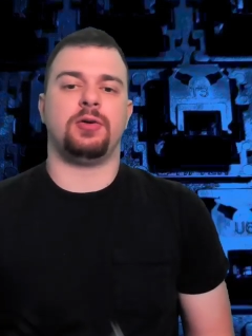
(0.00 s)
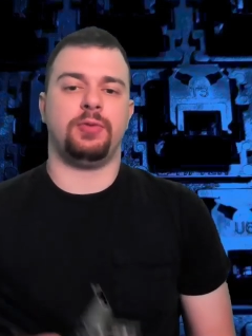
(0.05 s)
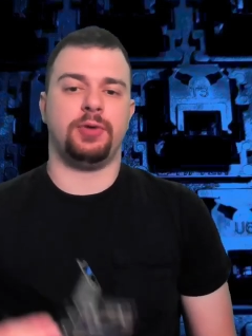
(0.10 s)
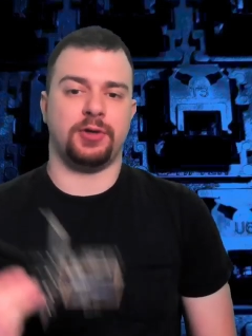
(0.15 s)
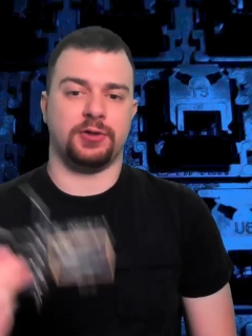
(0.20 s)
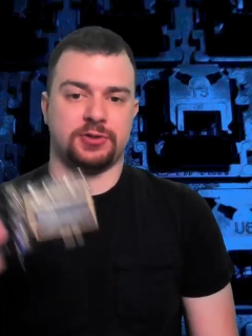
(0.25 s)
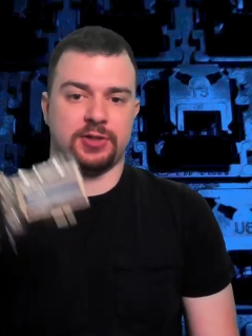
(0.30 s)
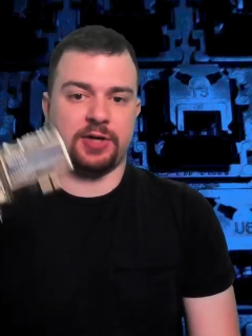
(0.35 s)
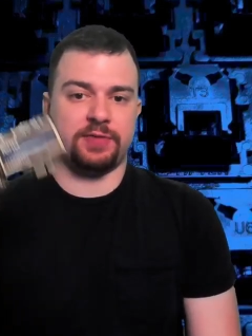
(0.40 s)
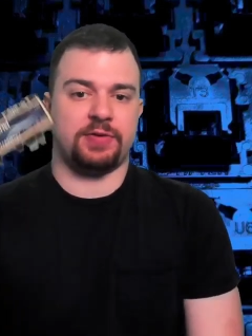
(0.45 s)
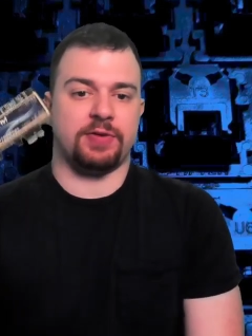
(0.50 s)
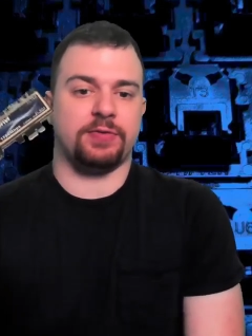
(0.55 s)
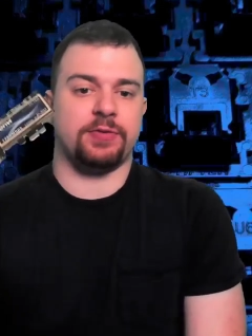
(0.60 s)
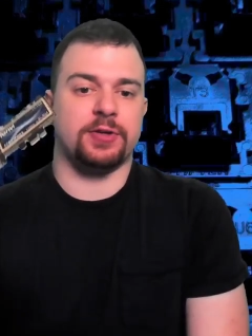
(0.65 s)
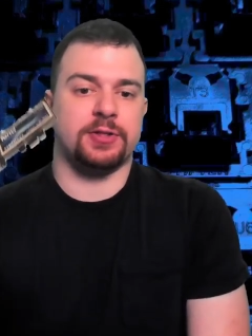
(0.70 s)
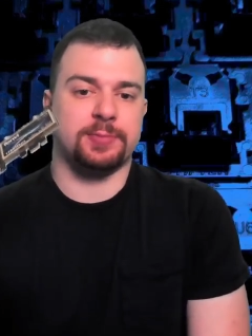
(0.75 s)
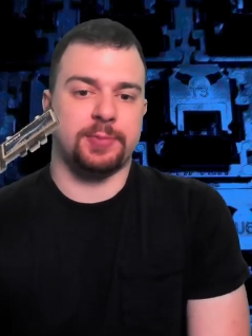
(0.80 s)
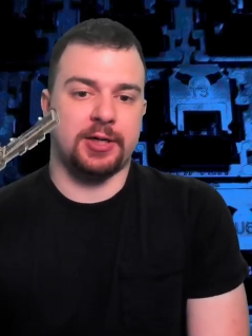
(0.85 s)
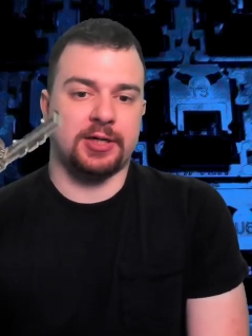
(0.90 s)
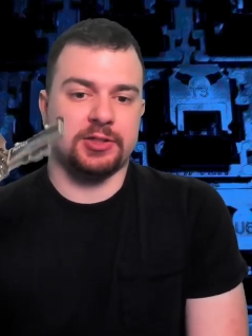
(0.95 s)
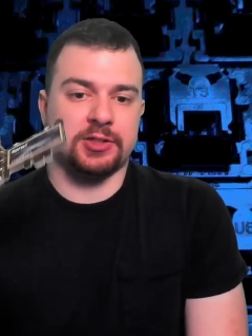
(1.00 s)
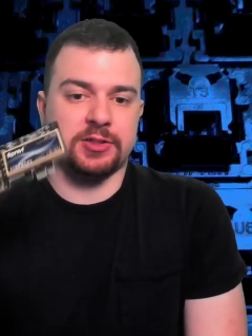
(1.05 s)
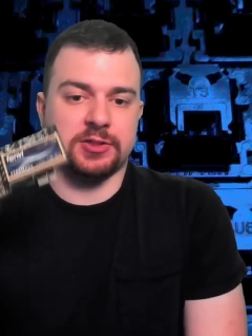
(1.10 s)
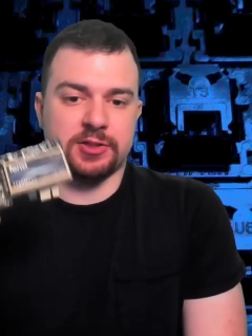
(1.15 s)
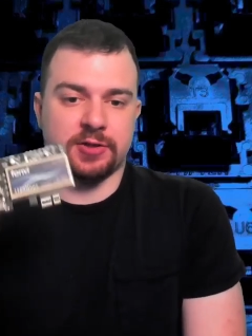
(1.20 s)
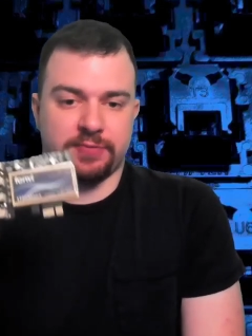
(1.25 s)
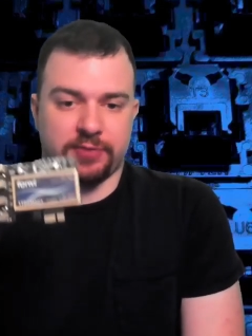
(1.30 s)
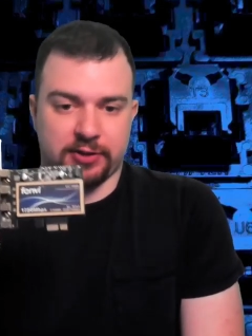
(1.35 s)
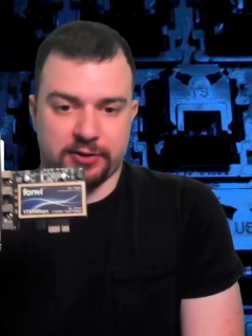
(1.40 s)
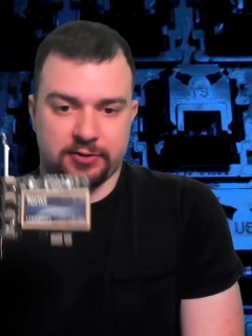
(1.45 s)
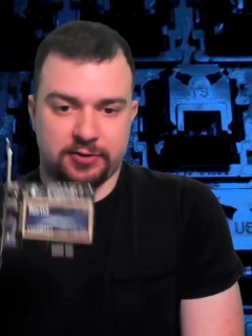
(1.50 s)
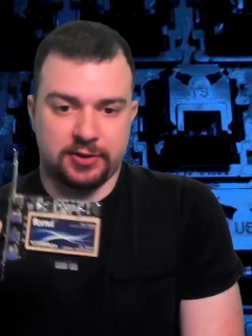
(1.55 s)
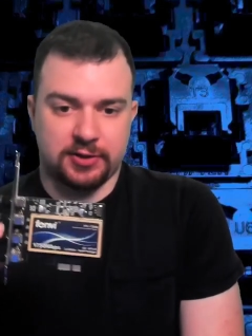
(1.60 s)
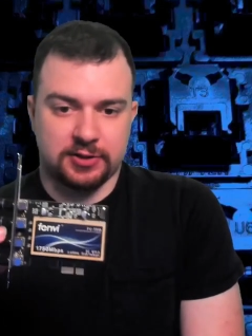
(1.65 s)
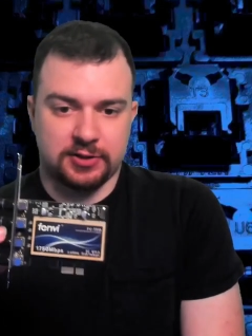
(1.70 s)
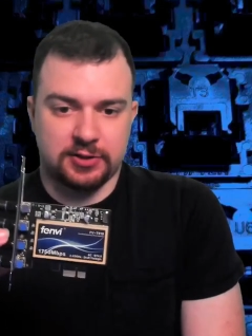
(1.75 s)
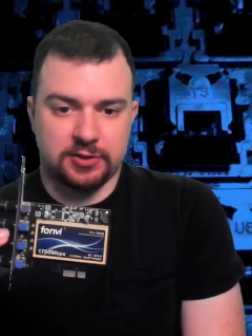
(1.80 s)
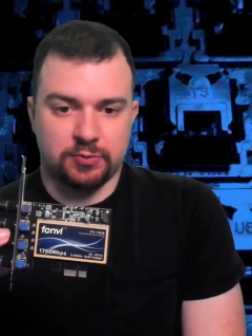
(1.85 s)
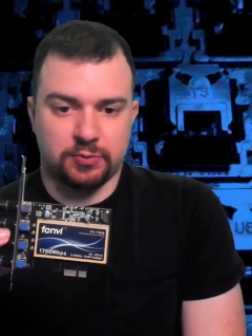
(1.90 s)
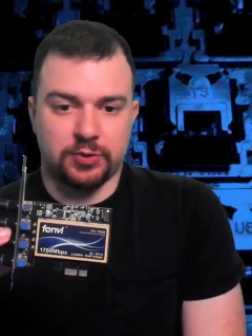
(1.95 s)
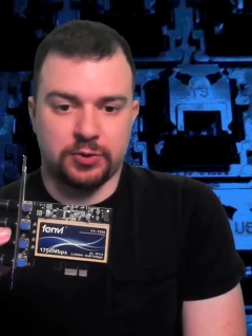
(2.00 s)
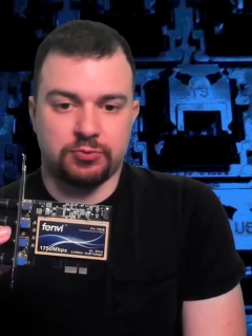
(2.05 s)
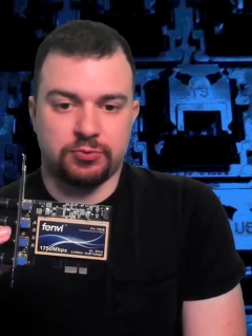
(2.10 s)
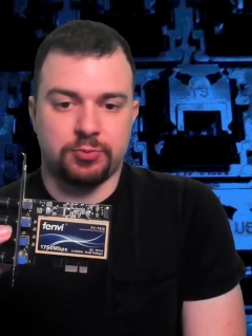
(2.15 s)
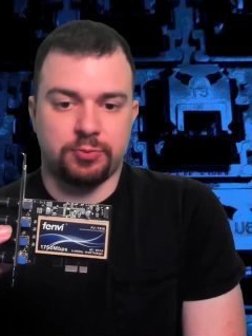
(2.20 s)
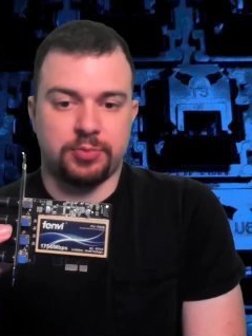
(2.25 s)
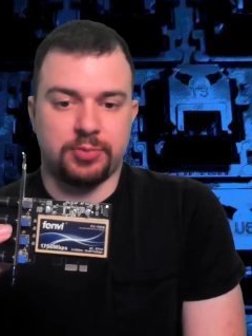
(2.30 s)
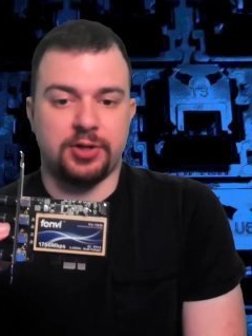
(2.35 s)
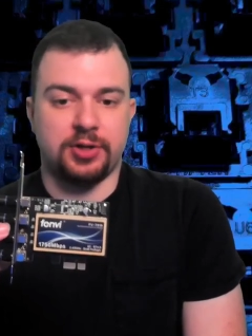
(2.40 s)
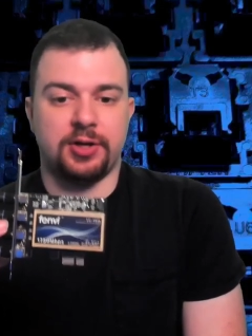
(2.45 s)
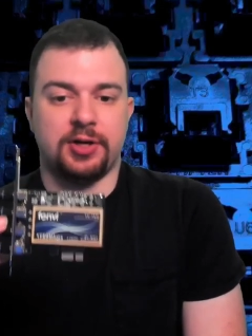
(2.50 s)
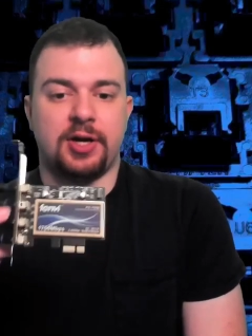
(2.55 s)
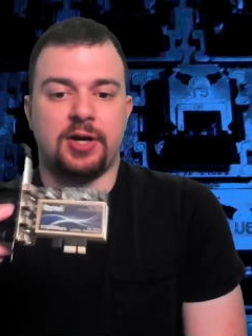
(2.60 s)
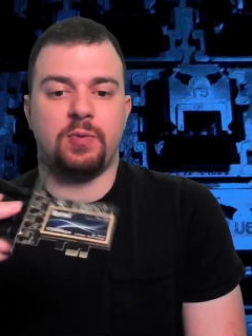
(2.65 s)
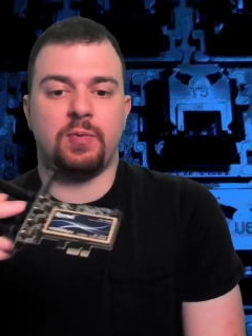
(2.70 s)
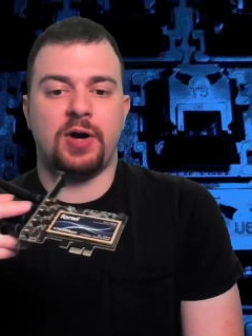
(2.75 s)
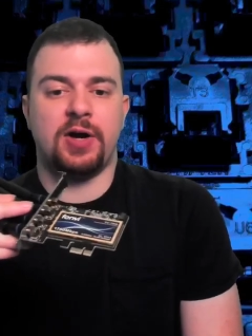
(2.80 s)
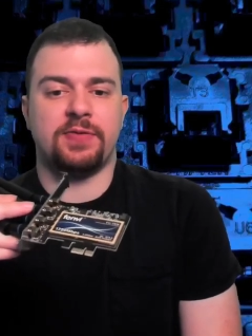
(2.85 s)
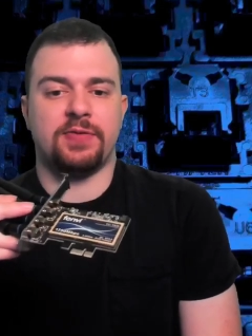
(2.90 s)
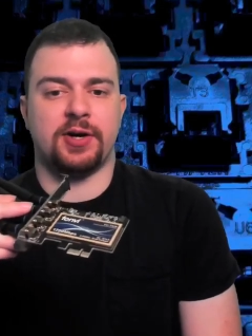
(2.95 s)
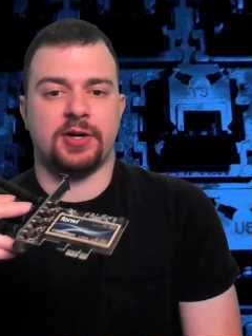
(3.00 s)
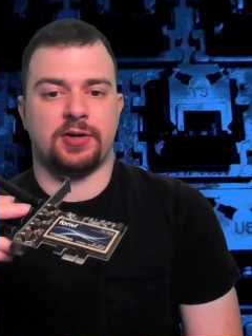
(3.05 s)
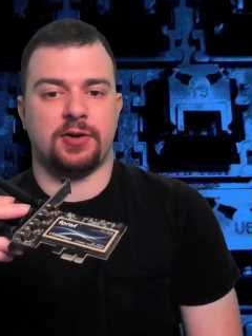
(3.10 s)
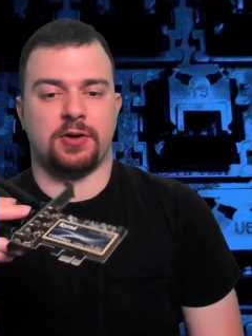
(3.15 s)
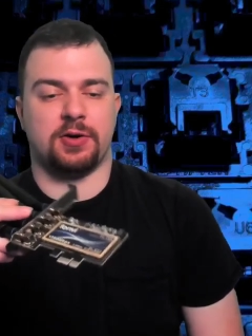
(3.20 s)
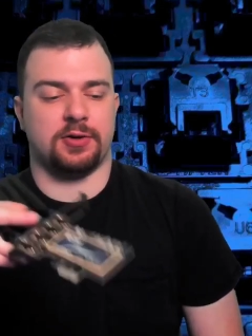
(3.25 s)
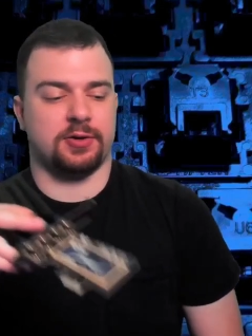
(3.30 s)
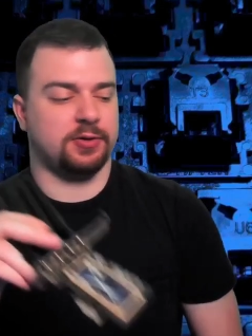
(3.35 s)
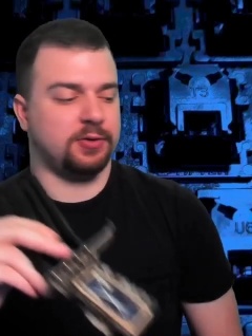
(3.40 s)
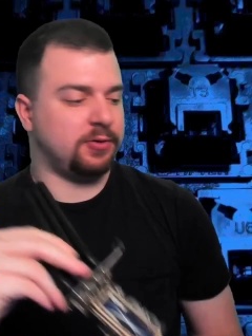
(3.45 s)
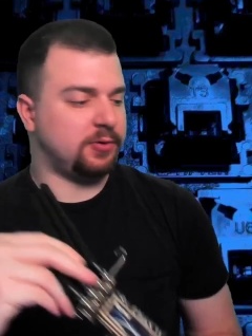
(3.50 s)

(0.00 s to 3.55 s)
we also have different expansion stuff like this, which would be a Wi-Fi card.